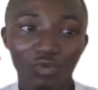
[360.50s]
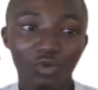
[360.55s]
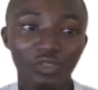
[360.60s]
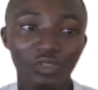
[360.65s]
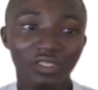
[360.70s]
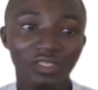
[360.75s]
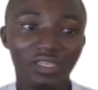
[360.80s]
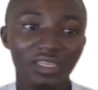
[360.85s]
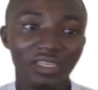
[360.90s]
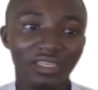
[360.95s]

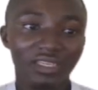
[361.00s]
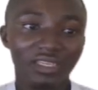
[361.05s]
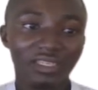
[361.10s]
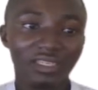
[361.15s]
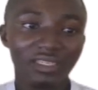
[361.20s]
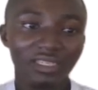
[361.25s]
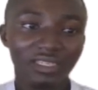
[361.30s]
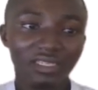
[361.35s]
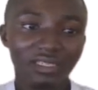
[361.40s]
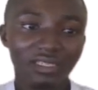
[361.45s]
because
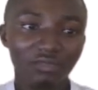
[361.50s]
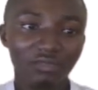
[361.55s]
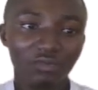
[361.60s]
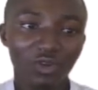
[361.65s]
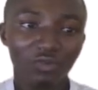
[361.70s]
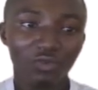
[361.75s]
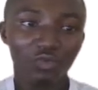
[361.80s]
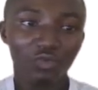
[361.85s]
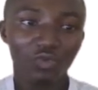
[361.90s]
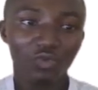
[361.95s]
this
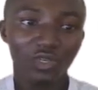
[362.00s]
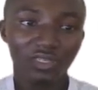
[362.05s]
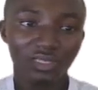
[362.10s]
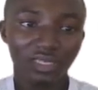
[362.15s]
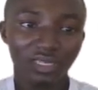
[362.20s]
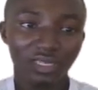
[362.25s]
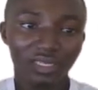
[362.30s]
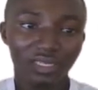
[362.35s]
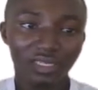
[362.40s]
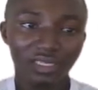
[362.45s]
square root will
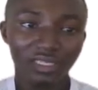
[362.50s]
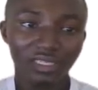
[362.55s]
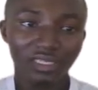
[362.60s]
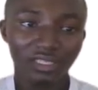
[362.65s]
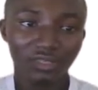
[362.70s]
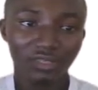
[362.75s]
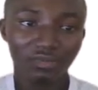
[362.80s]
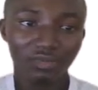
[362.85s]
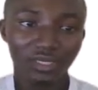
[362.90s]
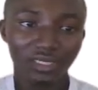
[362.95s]
take
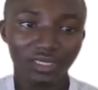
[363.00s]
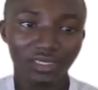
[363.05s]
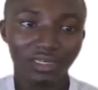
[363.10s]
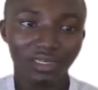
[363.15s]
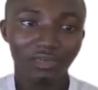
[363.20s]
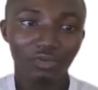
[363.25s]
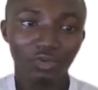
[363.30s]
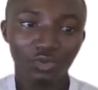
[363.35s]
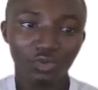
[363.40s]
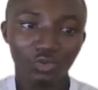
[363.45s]
this expression
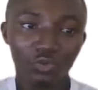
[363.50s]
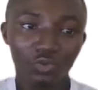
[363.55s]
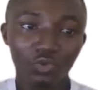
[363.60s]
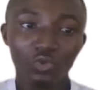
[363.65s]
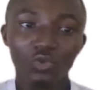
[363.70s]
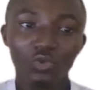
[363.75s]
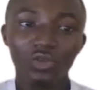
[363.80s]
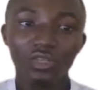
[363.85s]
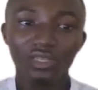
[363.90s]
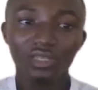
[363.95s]
and also
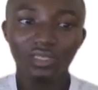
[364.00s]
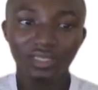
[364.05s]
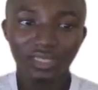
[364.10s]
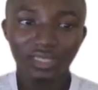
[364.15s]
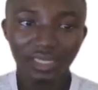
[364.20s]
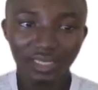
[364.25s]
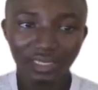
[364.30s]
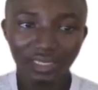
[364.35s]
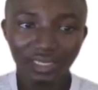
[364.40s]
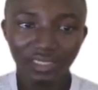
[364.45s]

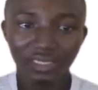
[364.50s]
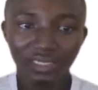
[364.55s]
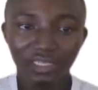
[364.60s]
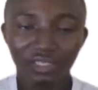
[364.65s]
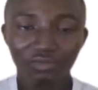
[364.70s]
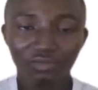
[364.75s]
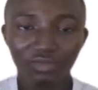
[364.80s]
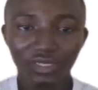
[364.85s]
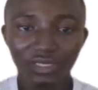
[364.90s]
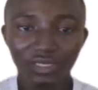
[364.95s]
take this
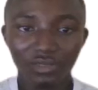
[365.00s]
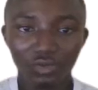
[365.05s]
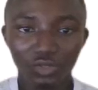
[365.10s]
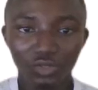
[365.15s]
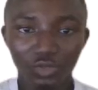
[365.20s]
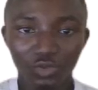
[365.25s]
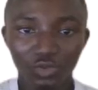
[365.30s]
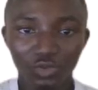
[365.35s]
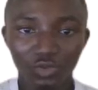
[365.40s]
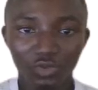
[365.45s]
expression
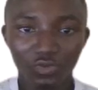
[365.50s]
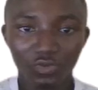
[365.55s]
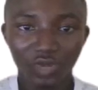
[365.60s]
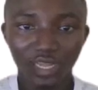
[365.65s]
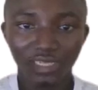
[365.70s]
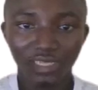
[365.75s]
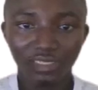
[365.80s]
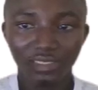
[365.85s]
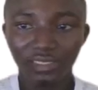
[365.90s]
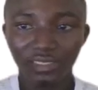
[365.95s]
also,
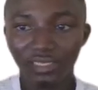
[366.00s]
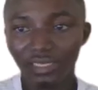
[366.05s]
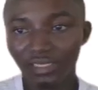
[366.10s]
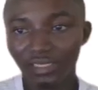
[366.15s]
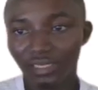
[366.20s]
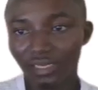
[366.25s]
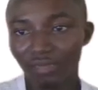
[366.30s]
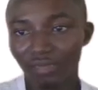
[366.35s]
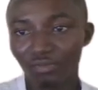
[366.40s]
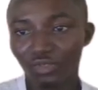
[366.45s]
right?
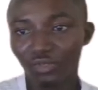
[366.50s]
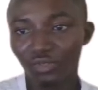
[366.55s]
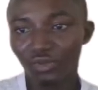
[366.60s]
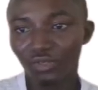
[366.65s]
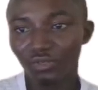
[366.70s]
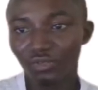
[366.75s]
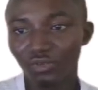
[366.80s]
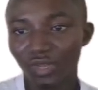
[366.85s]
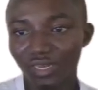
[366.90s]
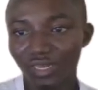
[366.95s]
Yes, and I'm
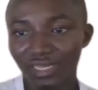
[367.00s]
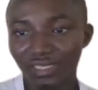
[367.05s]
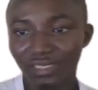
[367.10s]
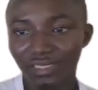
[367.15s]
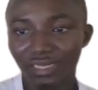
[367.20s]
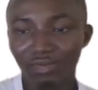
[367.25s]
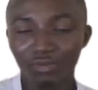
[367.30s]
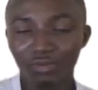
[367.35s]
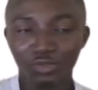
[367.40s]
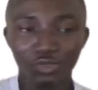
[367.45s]
sure you
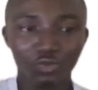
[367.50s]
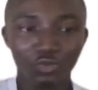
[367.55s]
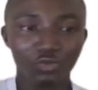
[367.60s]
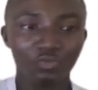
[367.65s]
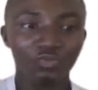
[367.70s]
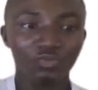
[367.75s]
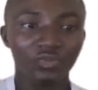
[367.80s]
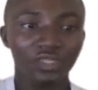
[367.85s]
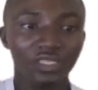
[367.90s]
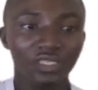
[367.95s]
understand also.
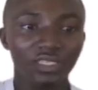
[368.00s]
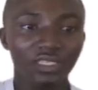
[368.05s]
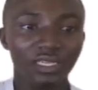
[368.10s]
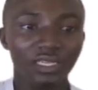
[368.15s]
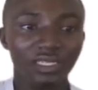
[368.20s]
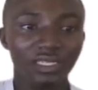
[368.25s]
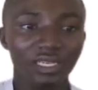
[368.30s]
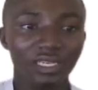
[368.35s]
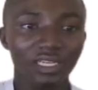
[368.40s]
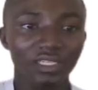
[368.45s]

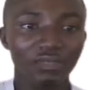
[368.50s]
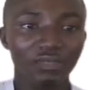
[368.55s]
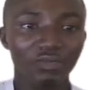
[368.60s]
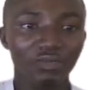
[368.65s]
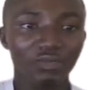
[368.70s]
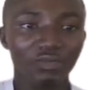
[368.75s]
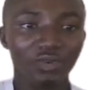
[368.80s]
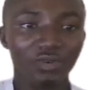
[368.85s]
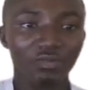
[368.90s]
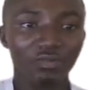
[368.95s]
Yes, let's
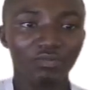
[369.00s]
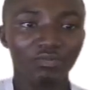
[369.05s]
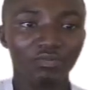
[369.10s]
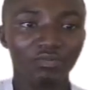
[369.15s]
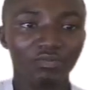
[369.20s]
move on.